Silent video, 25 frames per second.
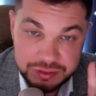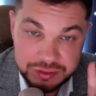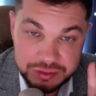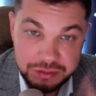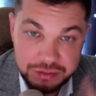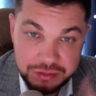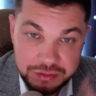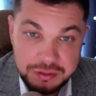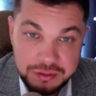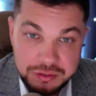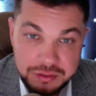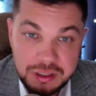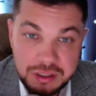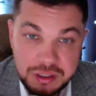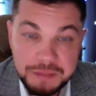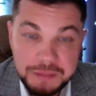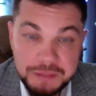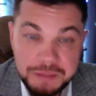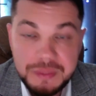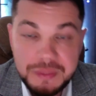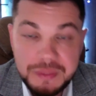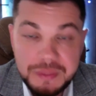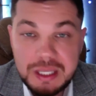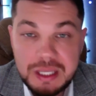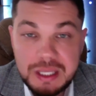I would like
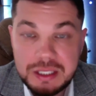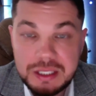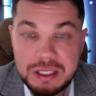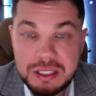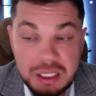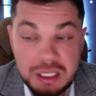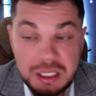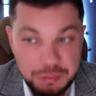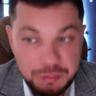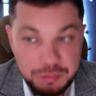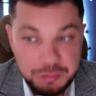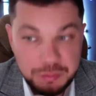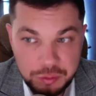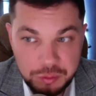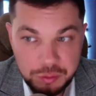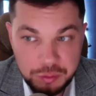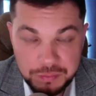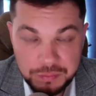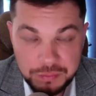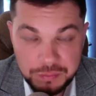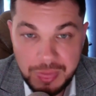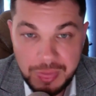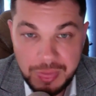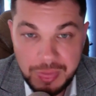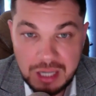to remind
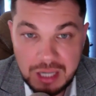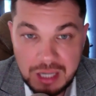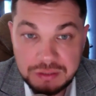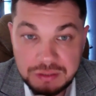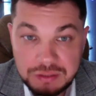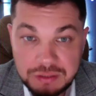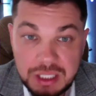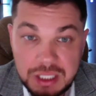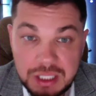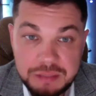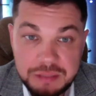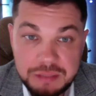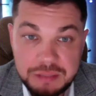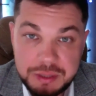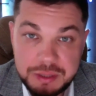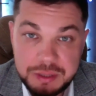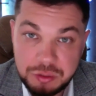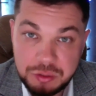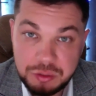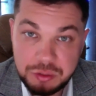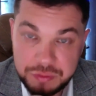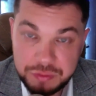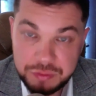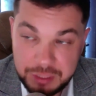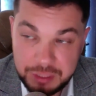you that
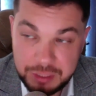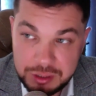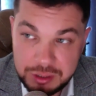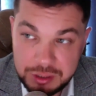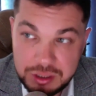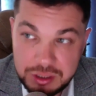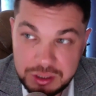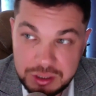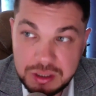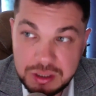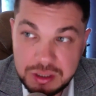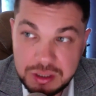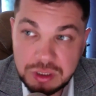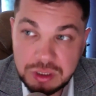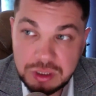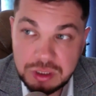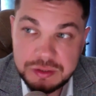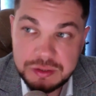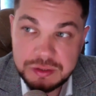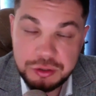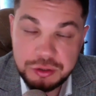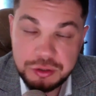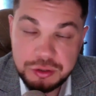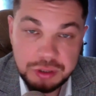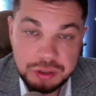right now, until
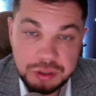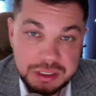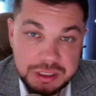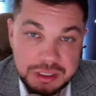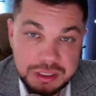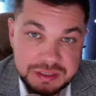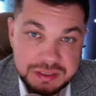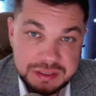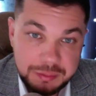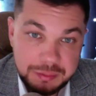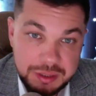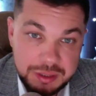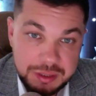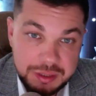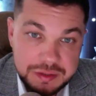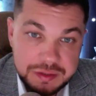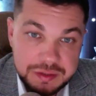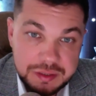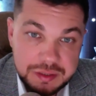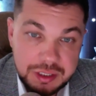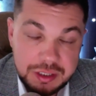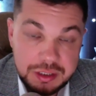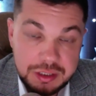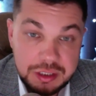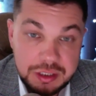the end of the month,
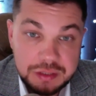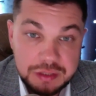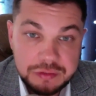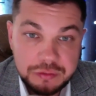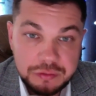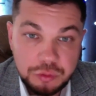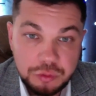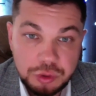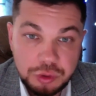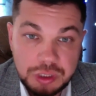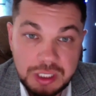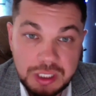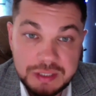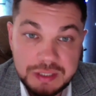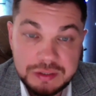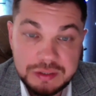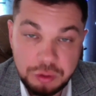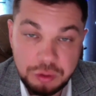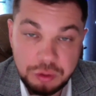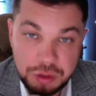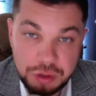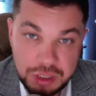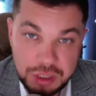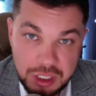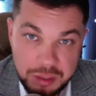we still have
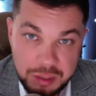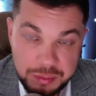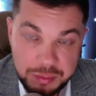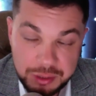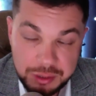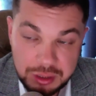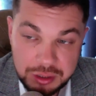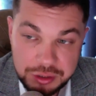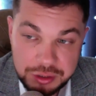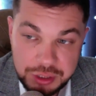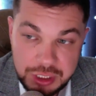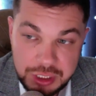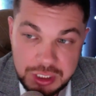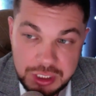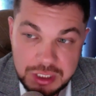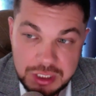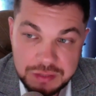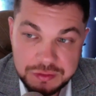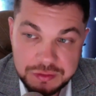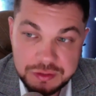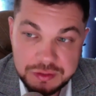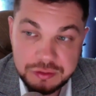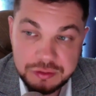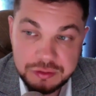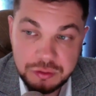a promotion
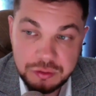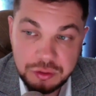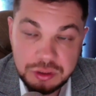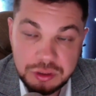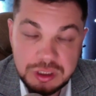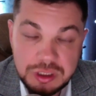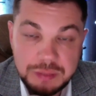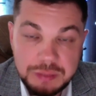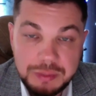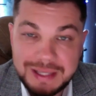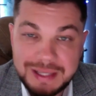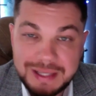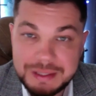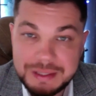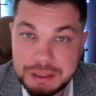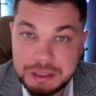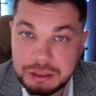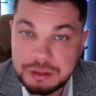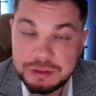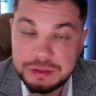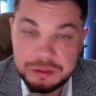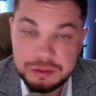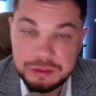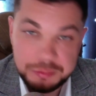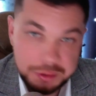running,
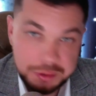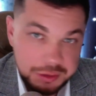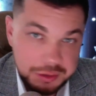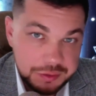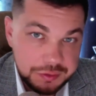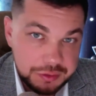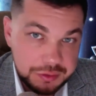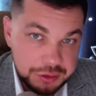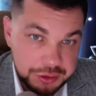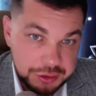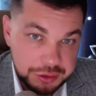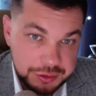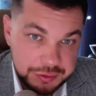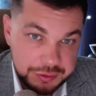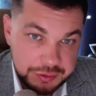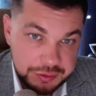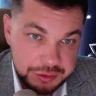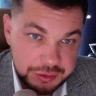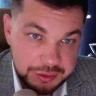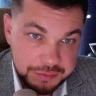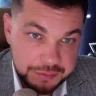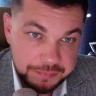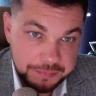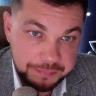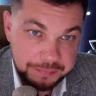1 to
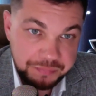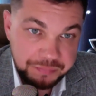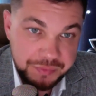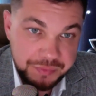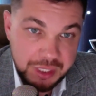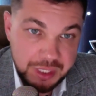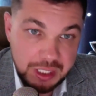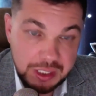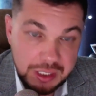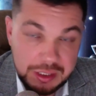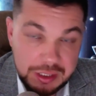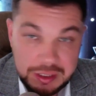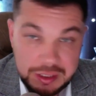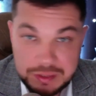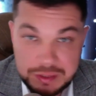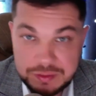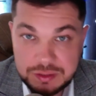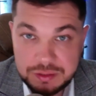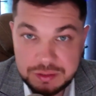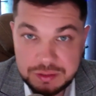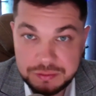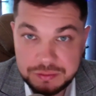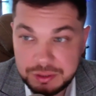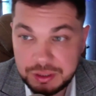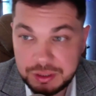76,
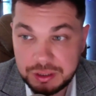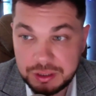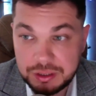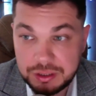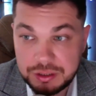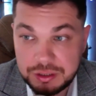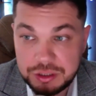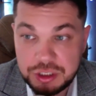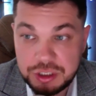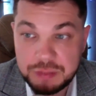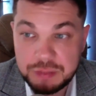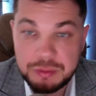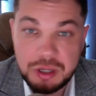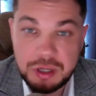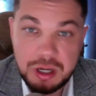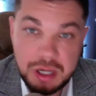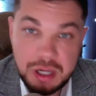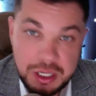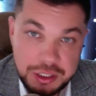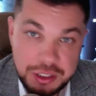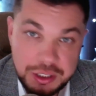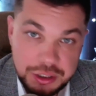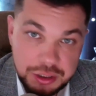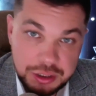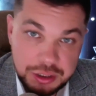discount 76.